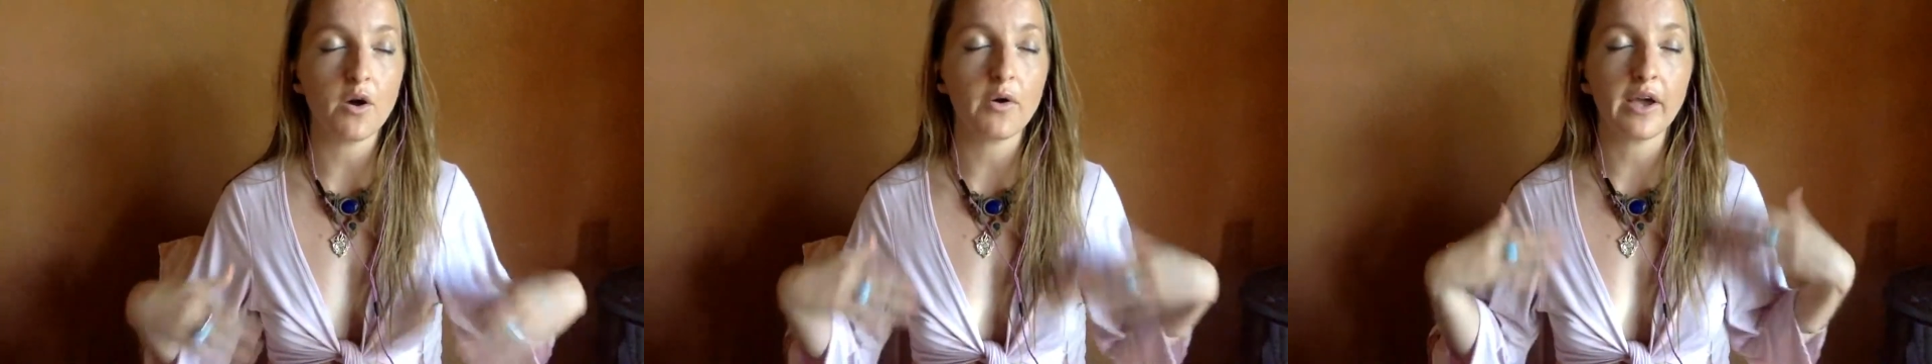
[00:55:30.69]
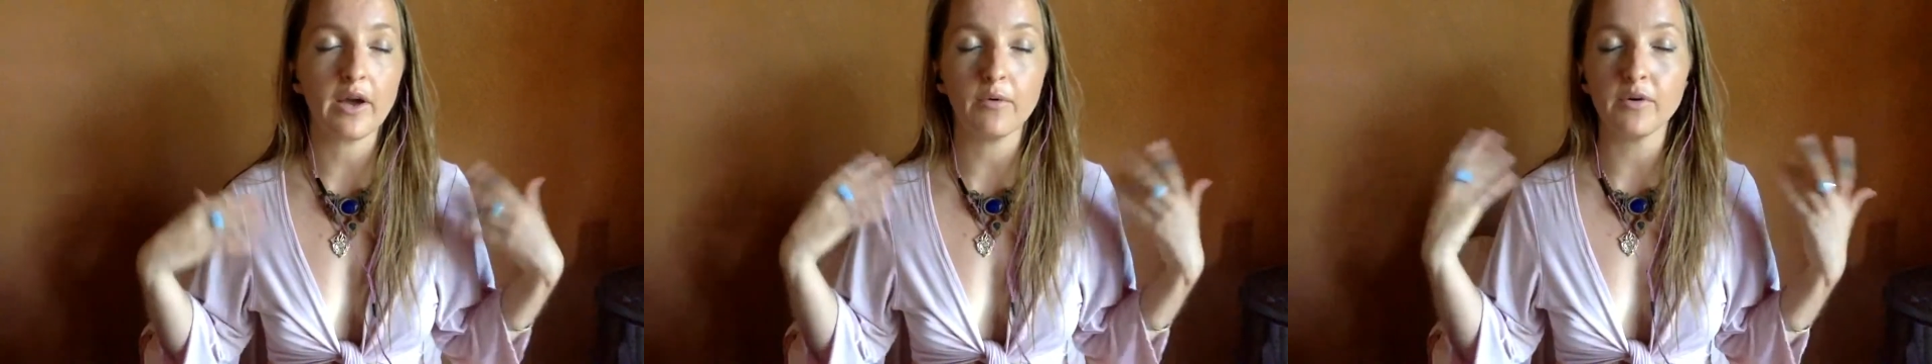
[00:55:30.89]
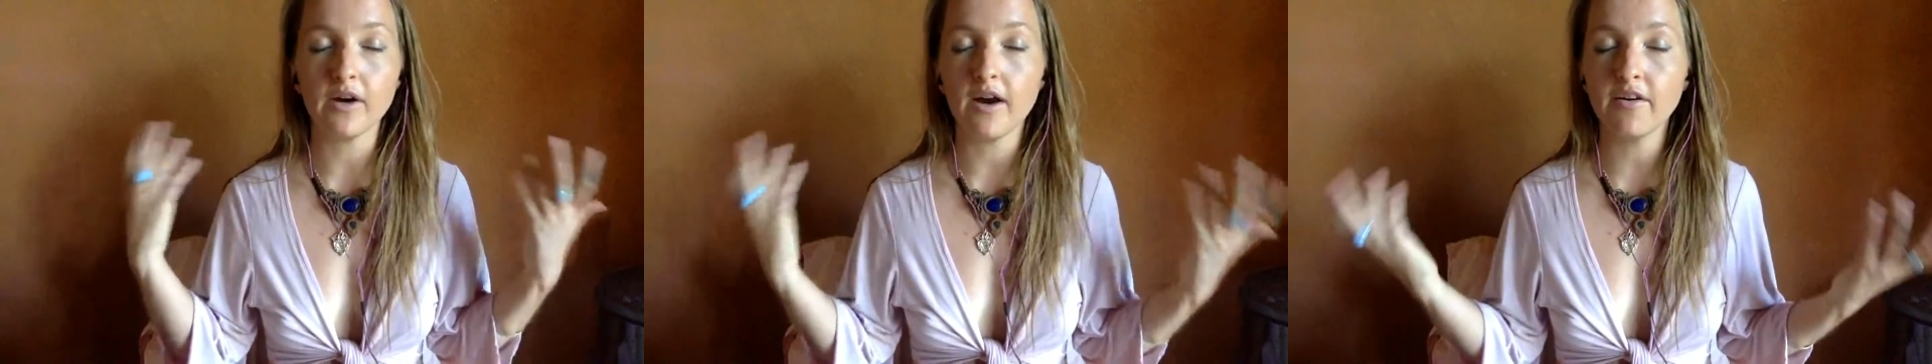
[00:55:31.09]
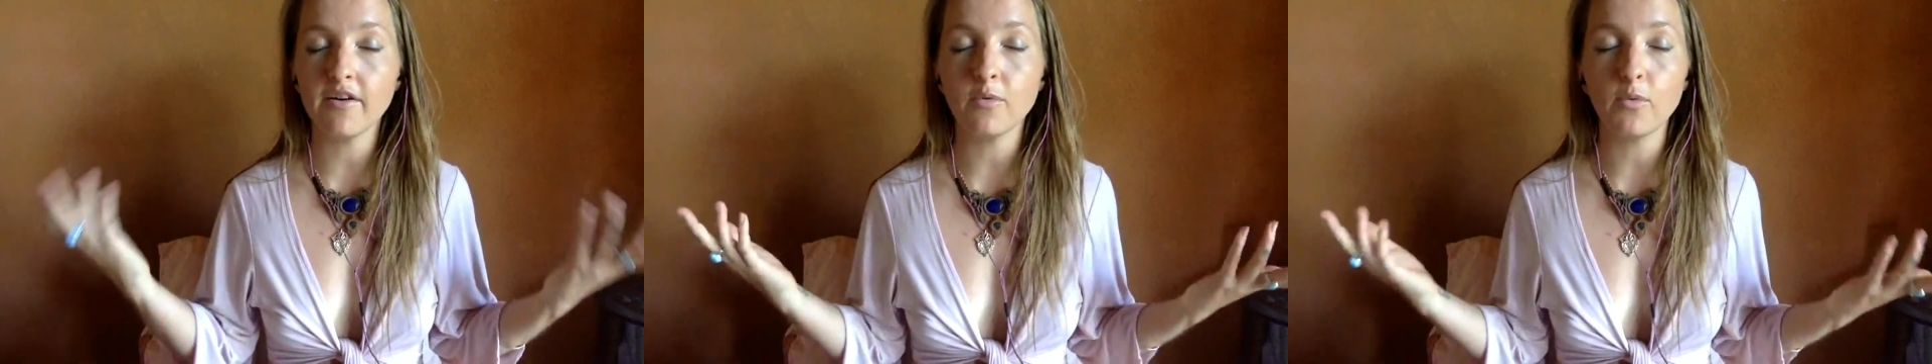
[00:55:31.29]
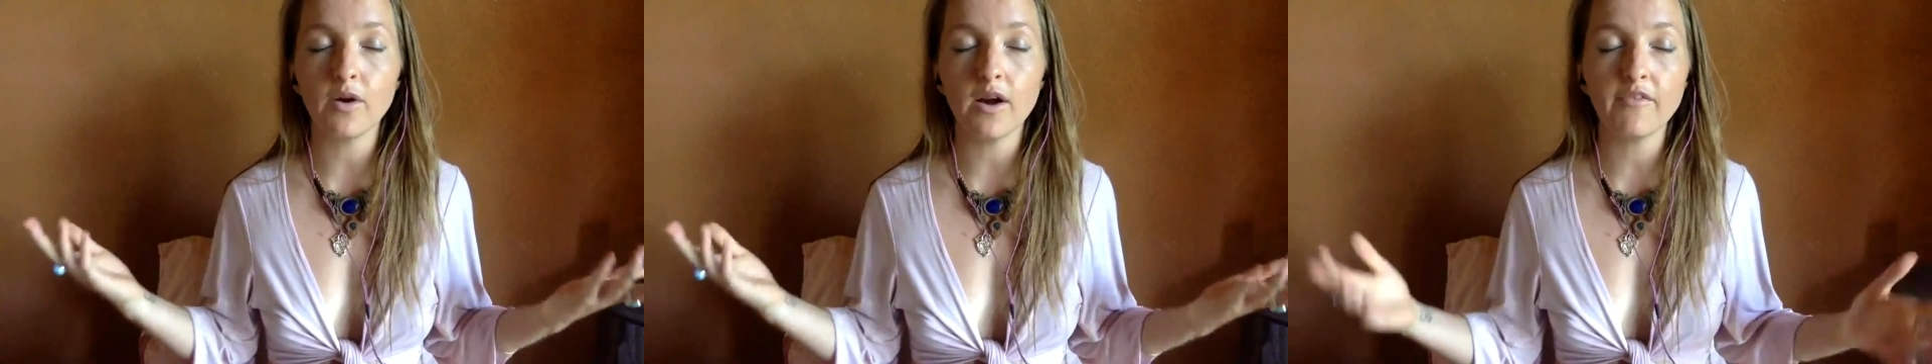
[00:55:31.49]
okay,
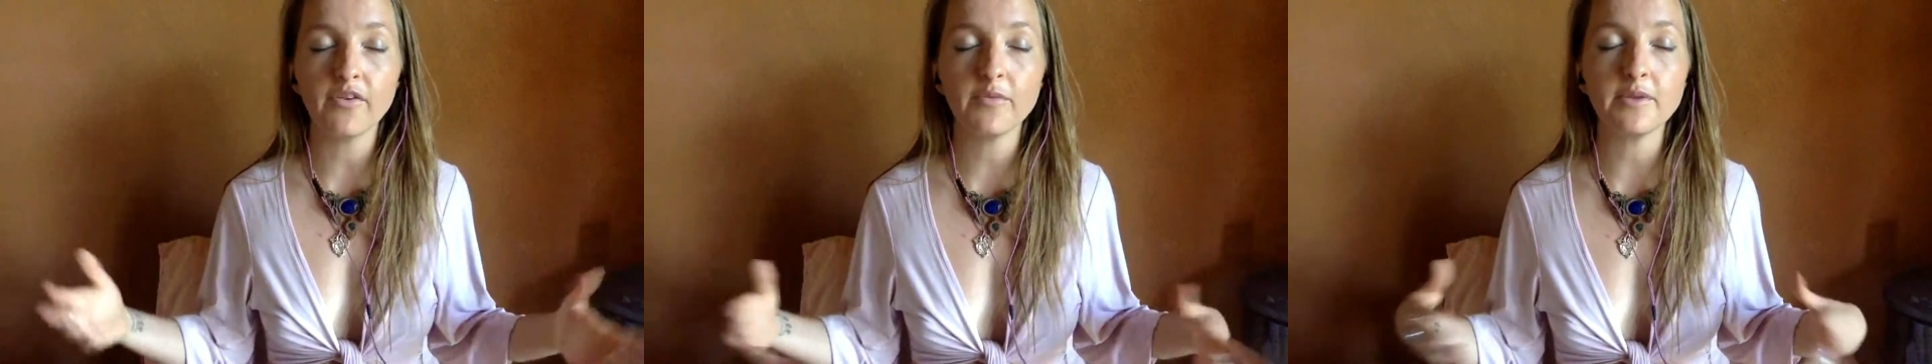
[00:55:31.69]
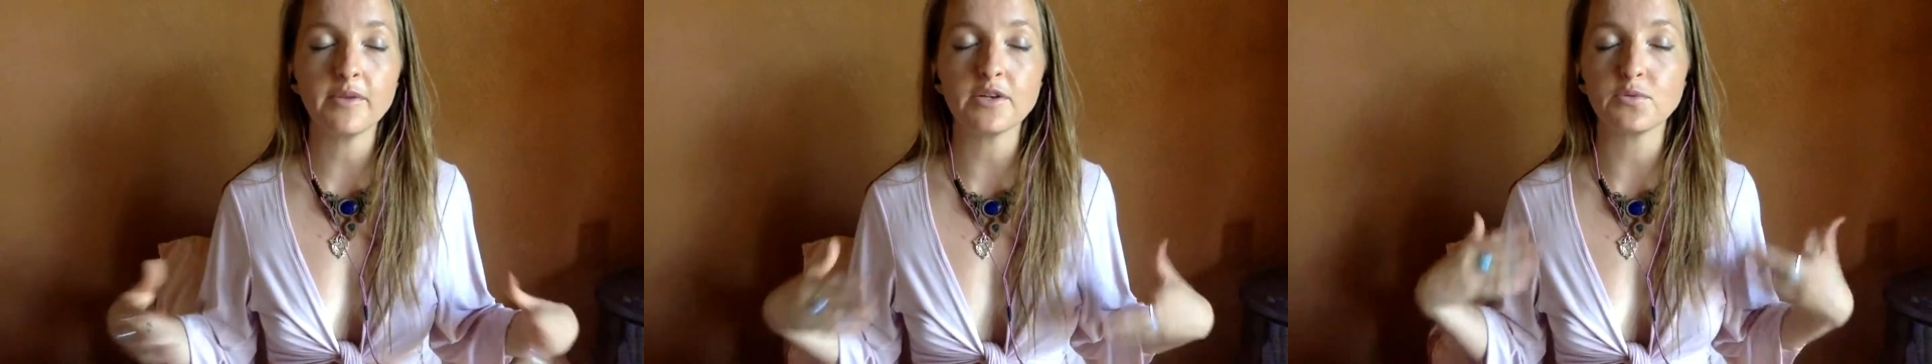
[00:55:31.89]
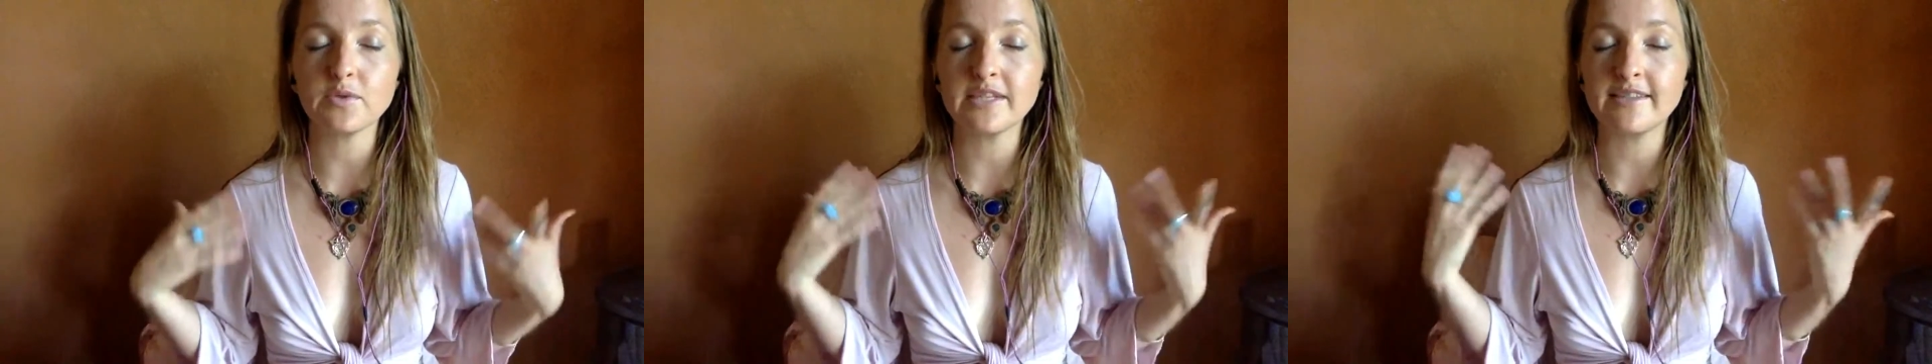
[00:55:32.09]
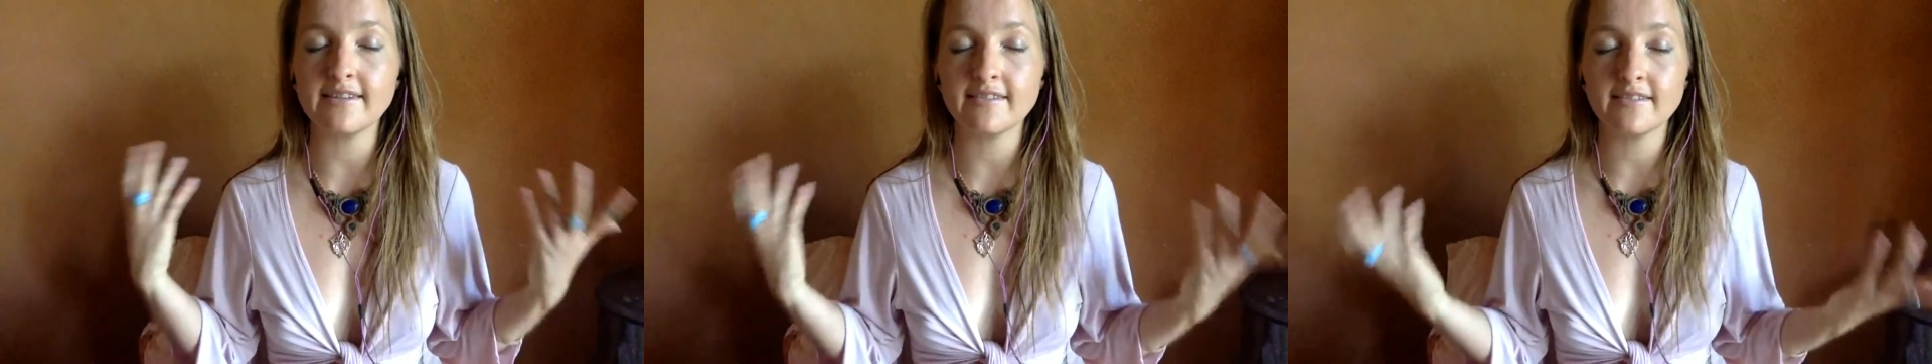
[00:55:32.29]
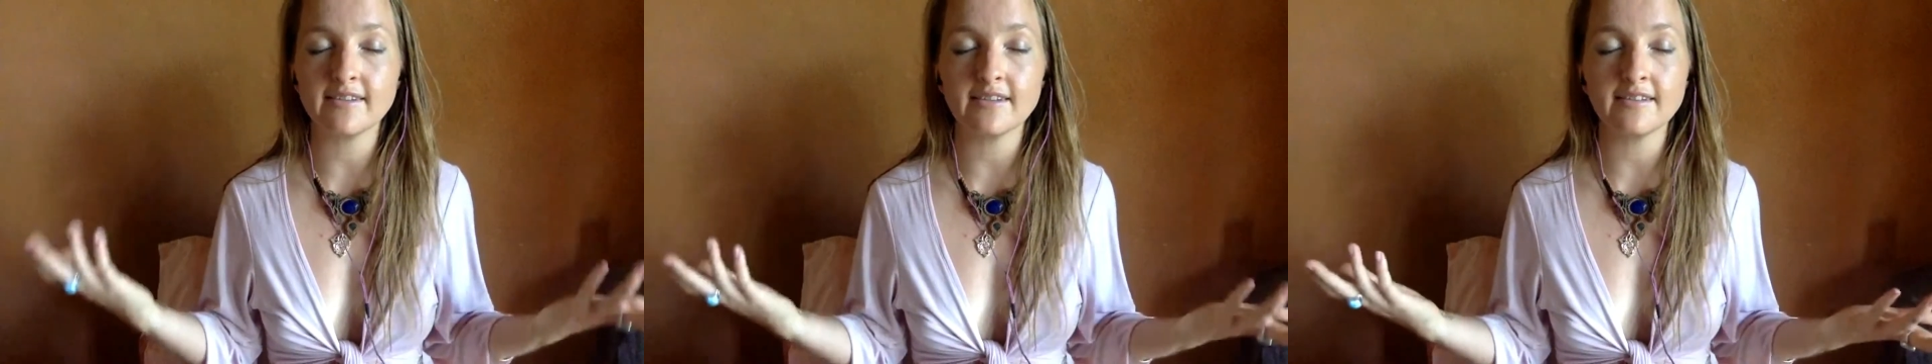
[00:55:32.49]
wherever there's
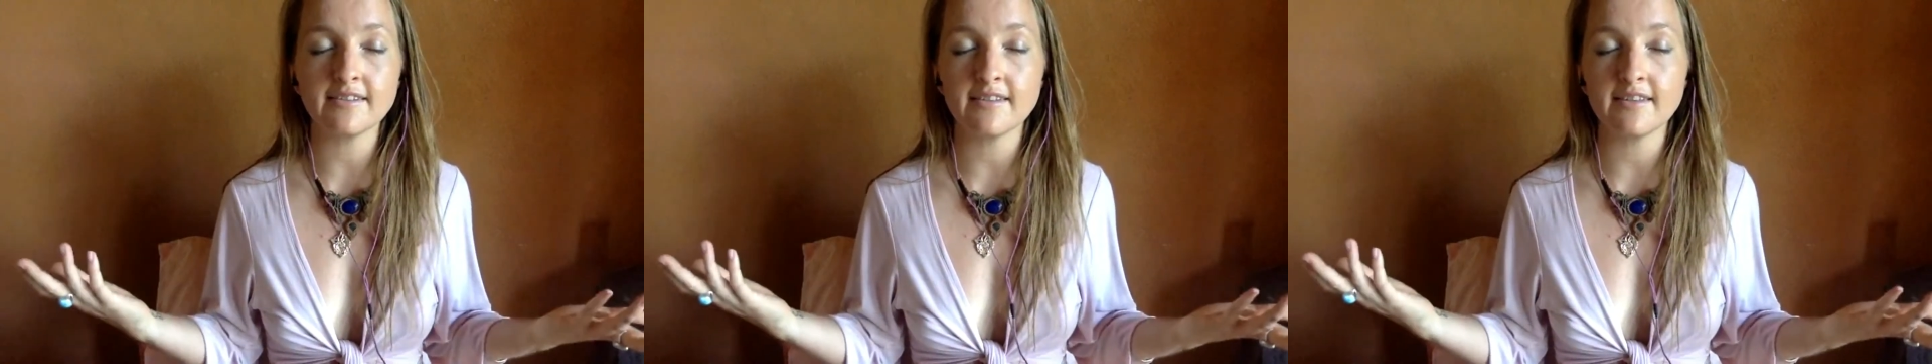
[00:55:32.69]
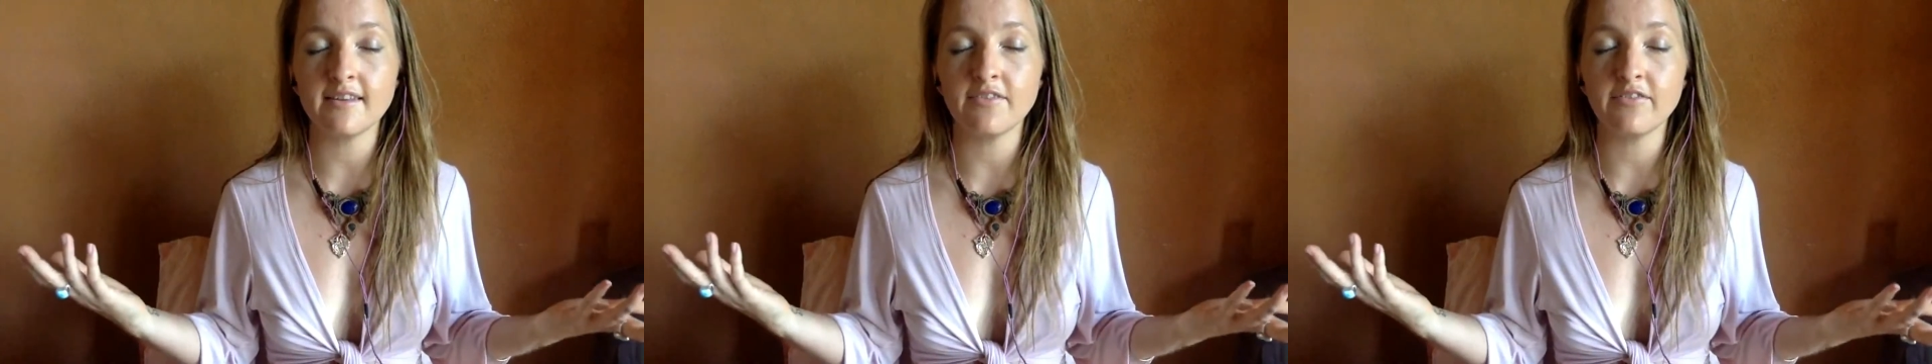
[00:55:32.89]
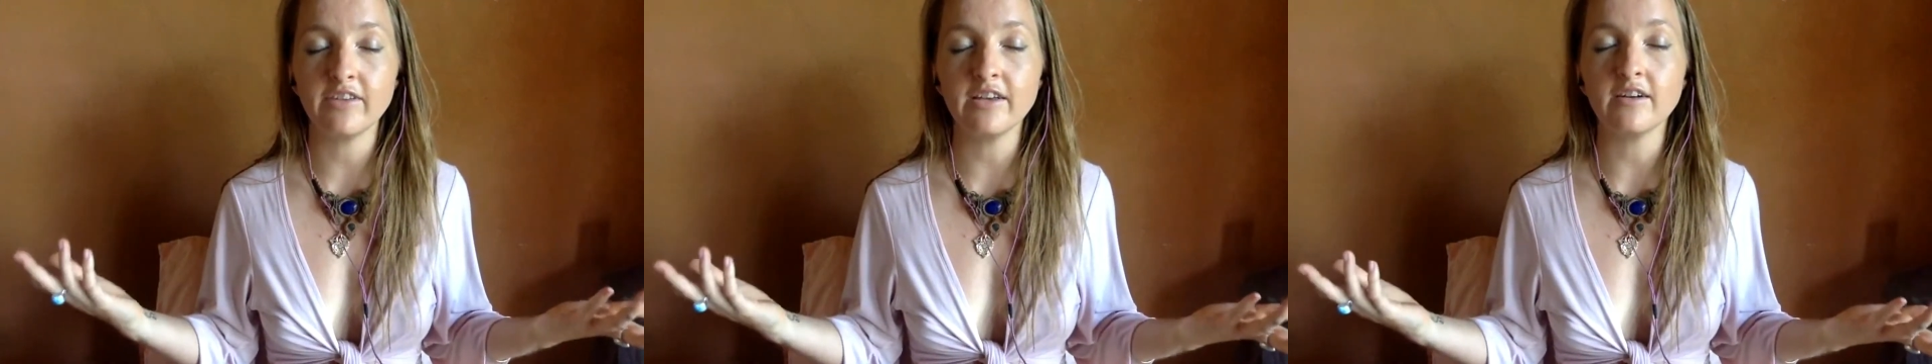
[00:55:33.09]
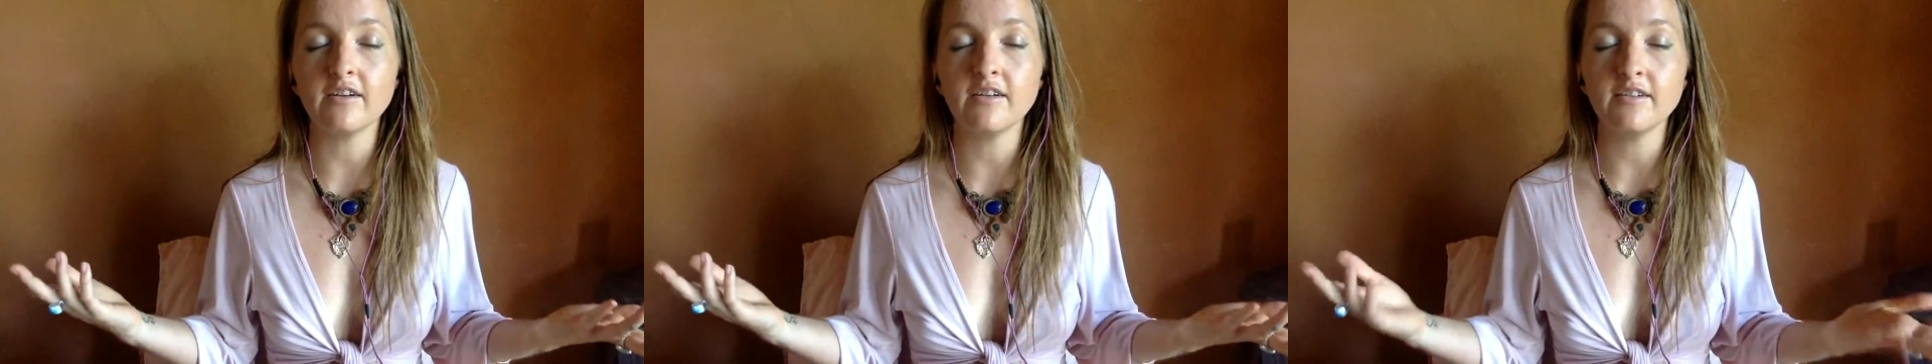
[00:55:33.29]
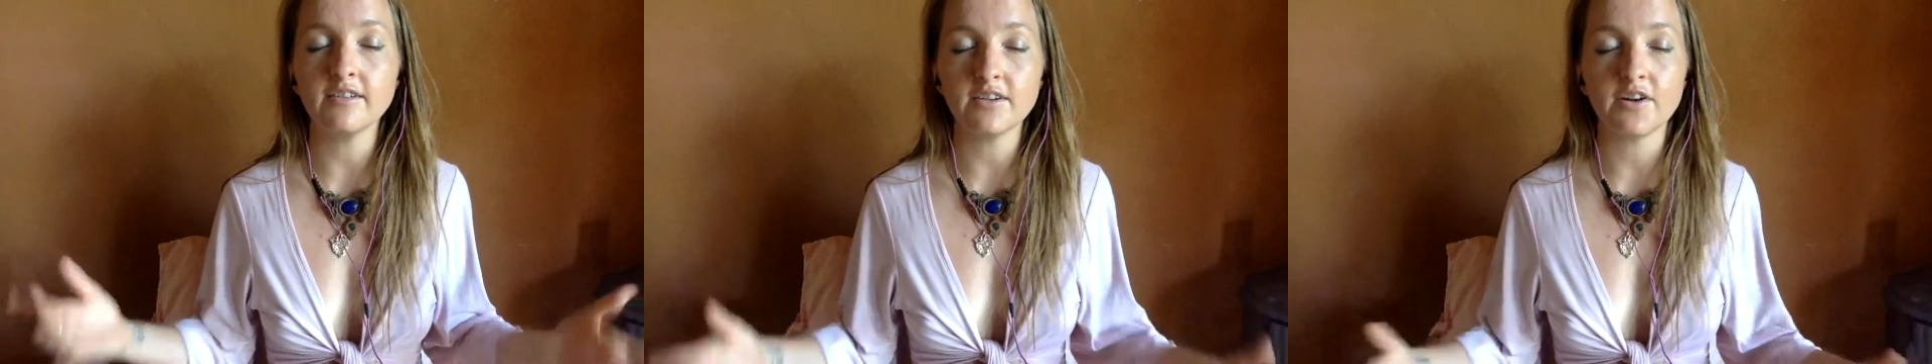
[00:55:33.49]
resistance in the field,